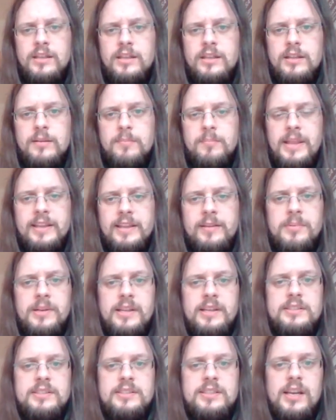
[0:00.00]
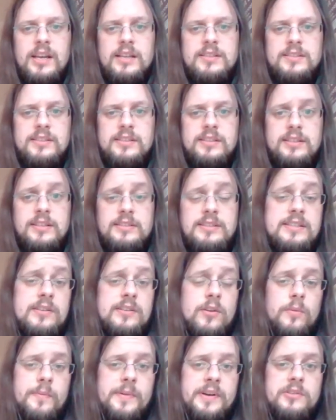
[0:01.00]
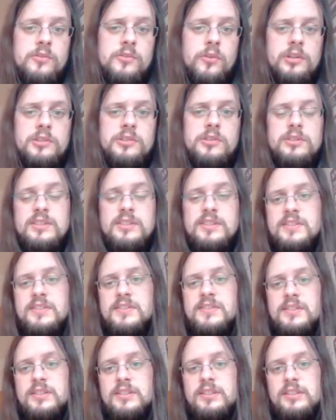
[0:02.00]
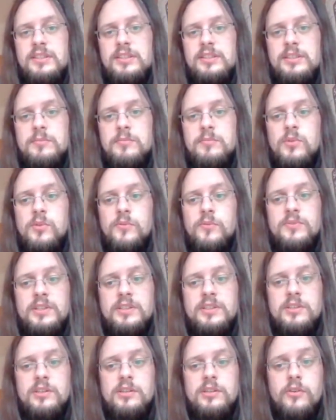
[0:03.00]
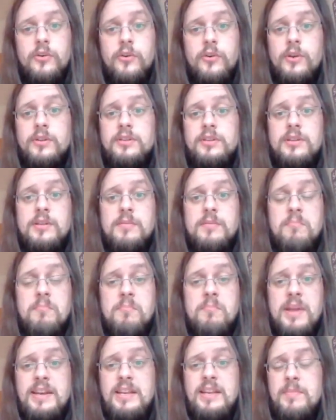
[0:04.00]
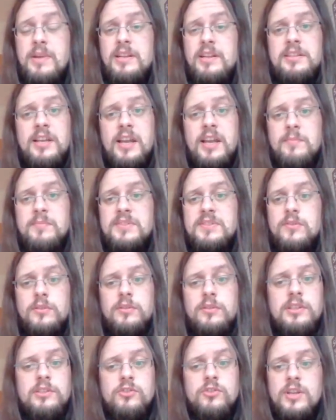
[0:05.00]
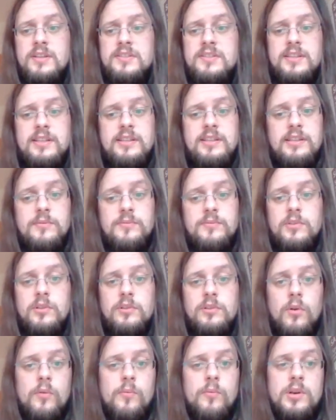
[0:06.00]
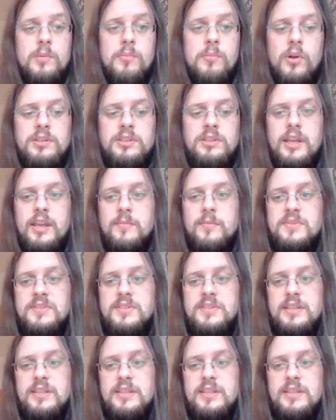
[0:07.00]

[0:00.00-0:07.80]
Black played castling, and as I already told you, this is a move that occurred many times on Lichess and even on over-the-board games.